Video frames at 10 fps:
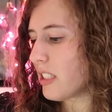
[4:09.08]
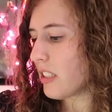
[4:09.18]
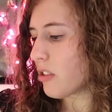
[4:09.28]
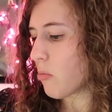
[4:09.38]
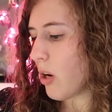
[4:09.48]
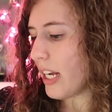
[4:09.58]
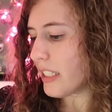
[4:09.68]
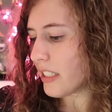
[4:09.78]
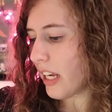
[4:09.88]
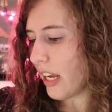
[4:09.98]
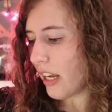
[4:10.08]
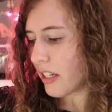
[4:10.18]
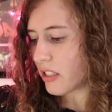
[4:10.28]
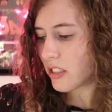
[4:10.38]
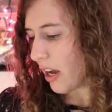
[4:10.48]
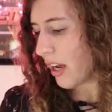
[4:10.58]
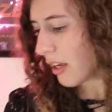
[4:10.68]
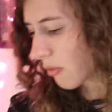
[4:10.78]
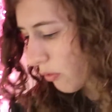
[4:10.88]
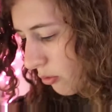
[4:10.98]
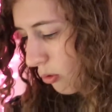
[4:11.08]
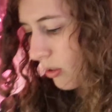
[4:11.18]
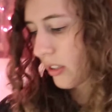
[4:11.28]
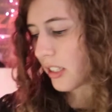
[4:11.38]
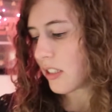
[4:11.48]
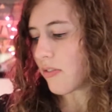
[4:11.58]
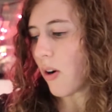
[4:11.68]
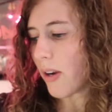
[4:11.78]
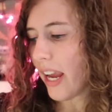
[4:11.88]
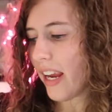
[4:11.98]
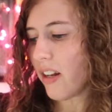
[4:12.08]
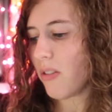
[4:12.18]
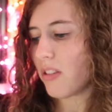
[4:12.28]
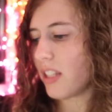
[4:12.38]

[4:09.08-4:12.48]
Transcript: sets of rice cakes, five or four of these volcano